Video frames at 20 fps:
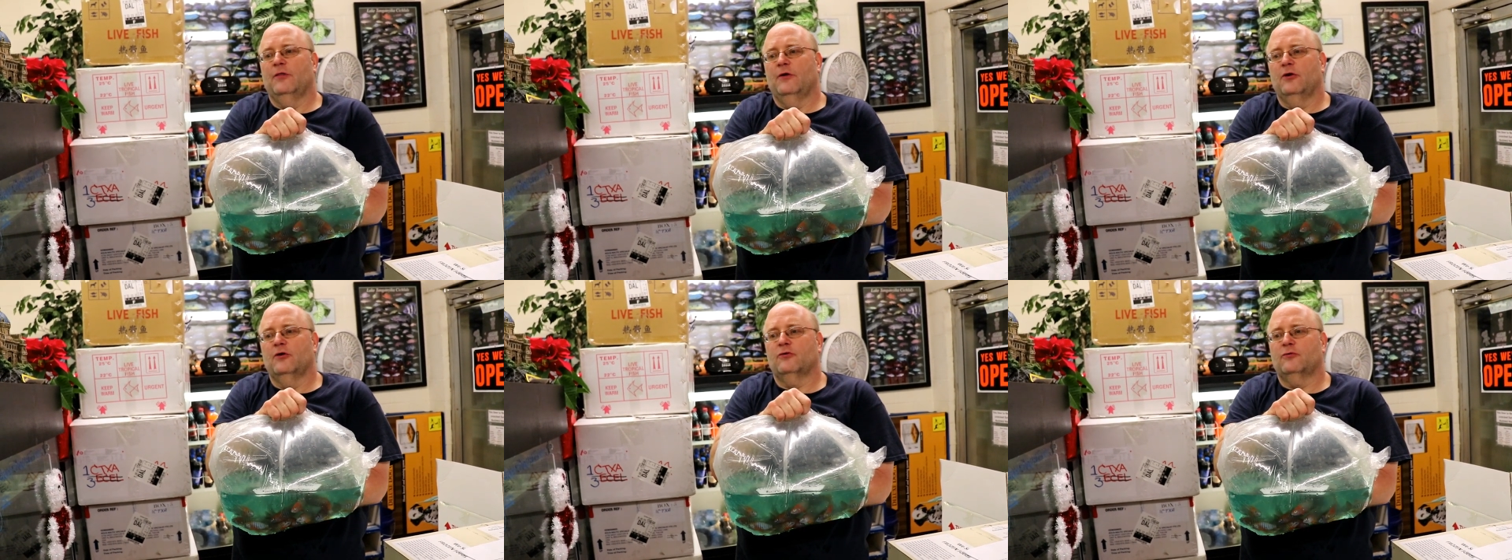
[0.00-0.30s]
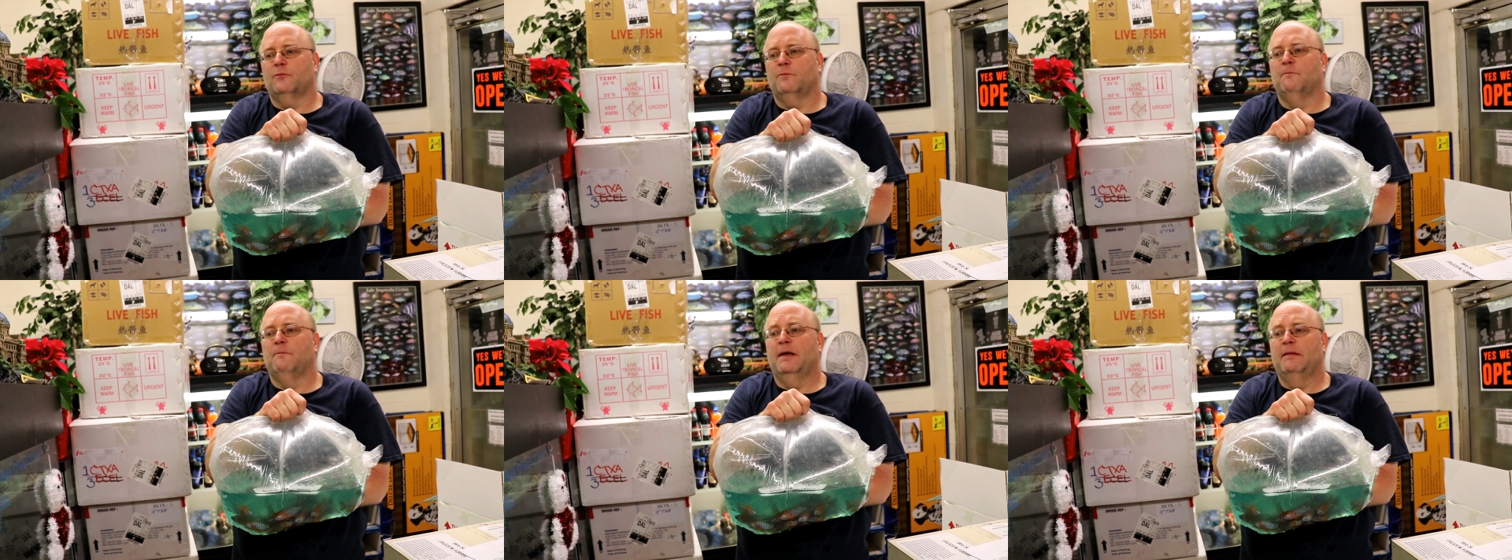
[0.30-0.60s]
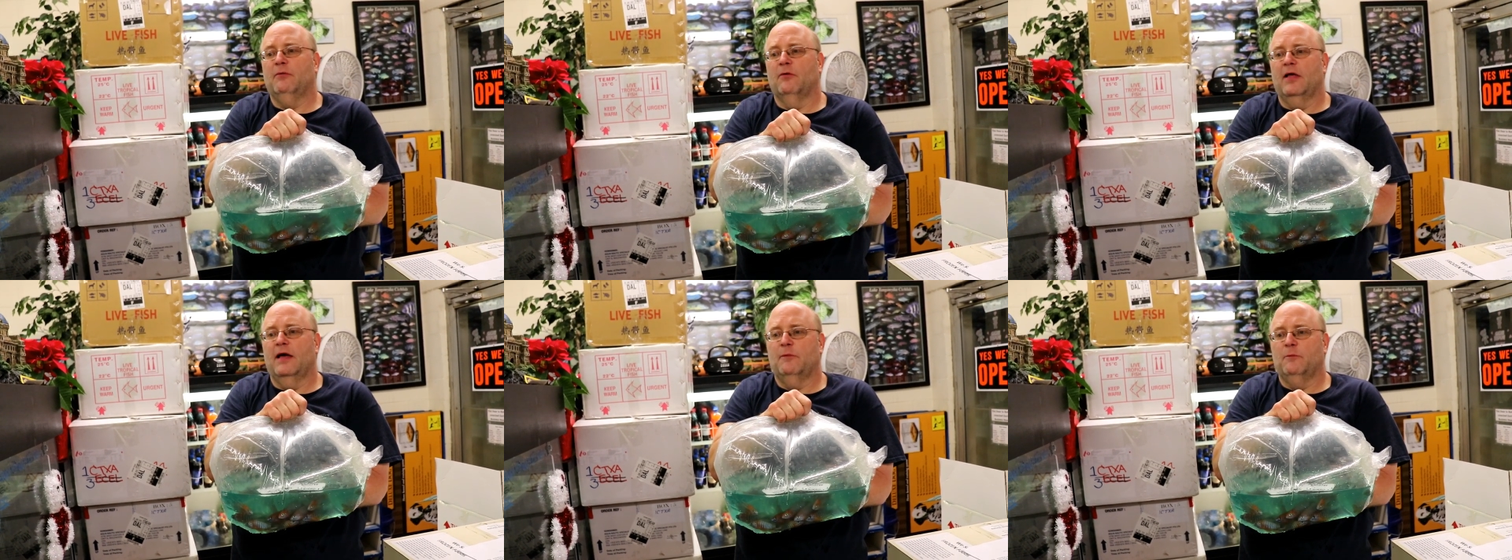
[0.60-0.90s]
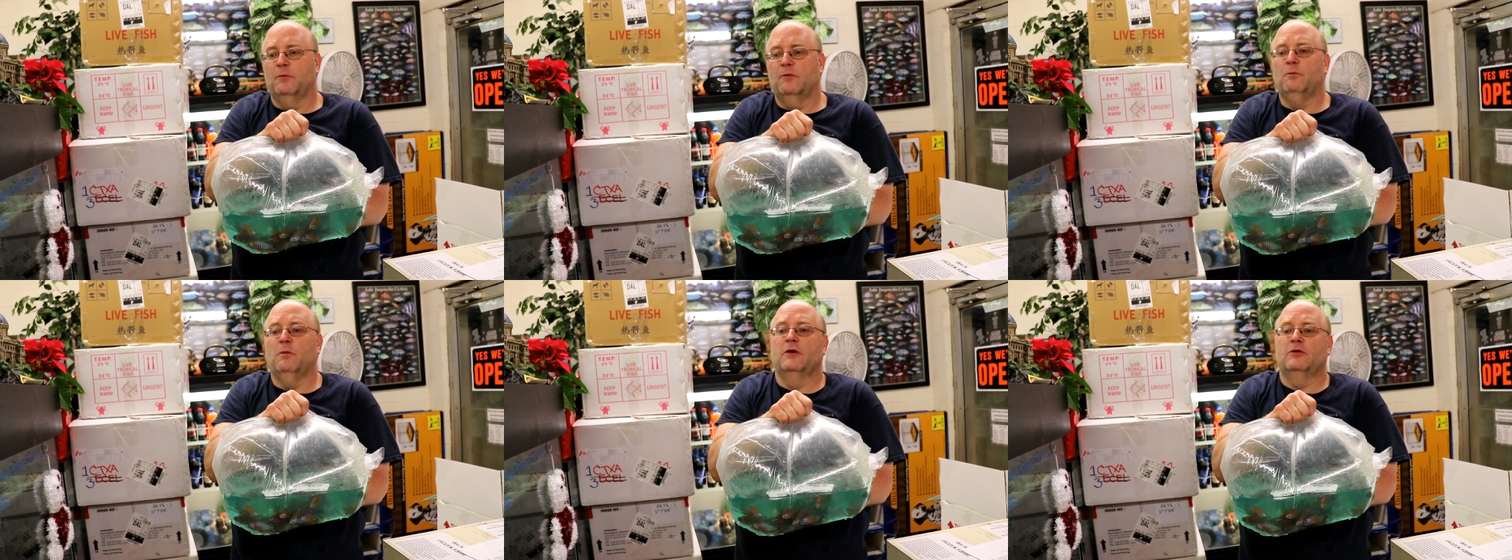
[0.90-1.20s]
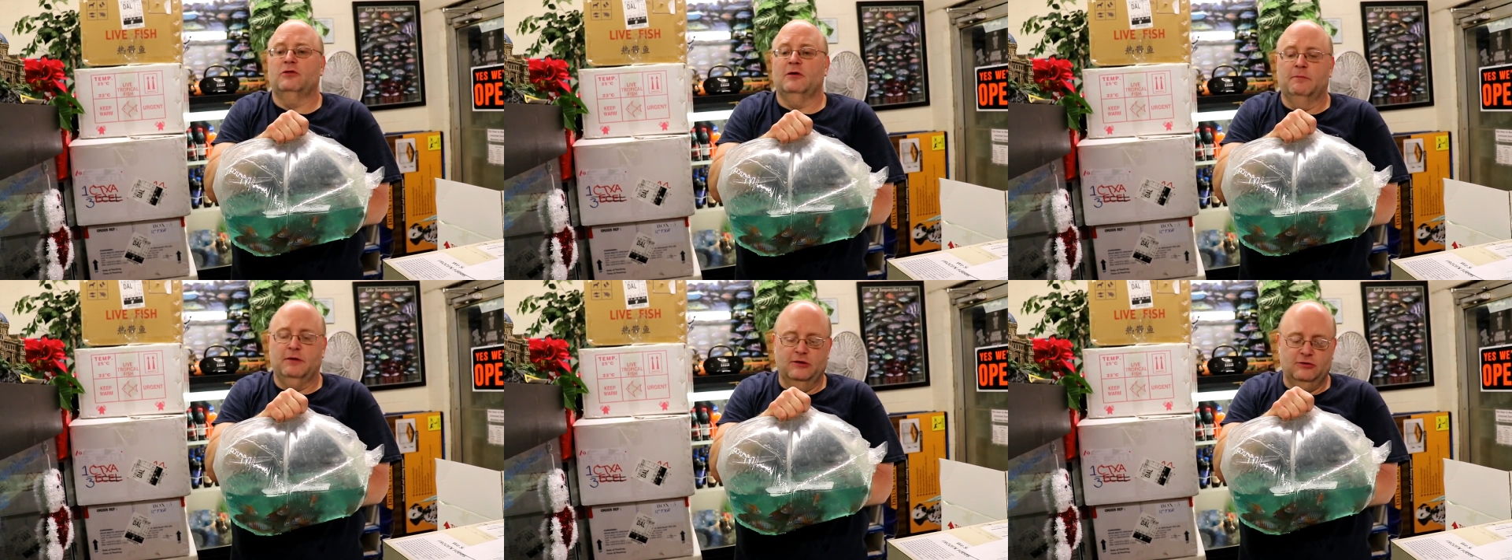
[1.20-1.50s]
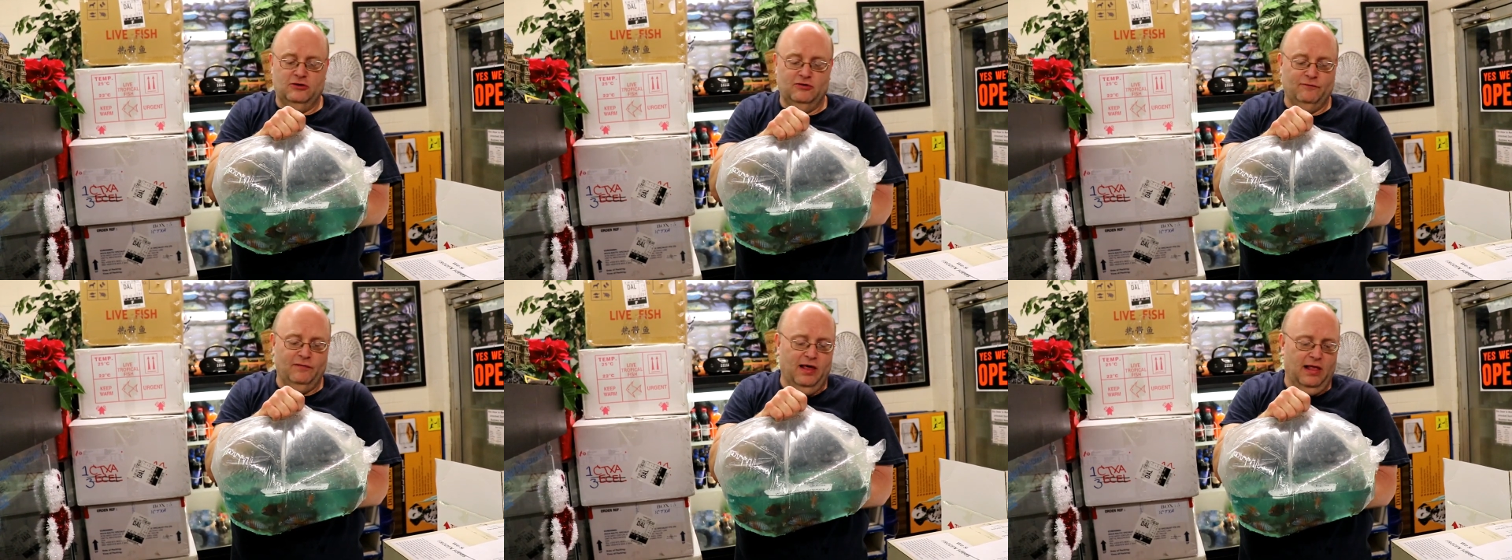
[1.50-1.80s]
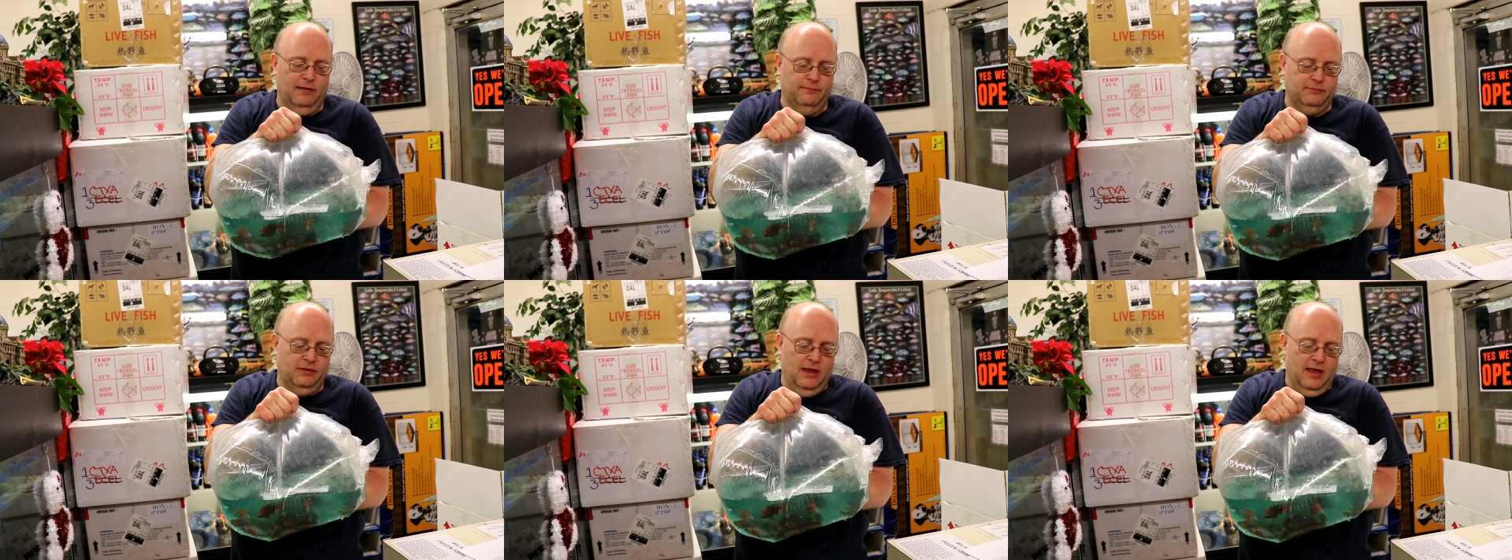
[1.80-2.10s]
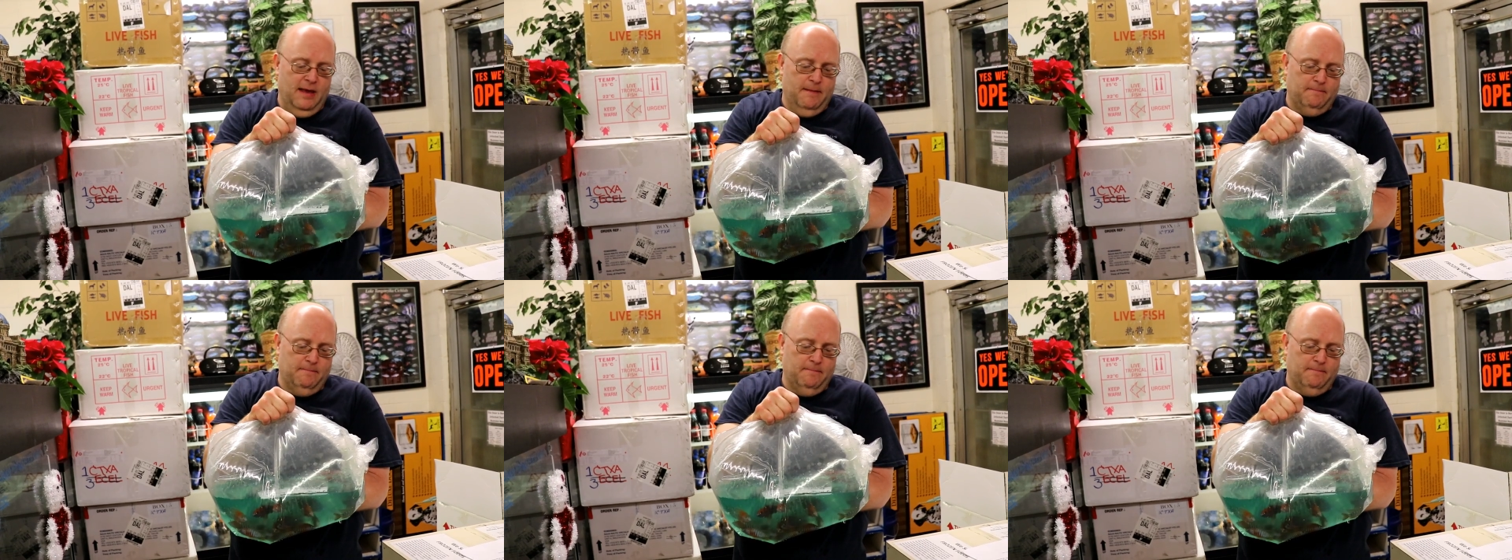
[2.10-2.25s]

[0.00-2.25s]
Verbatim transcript: There's people, what somebody's developed,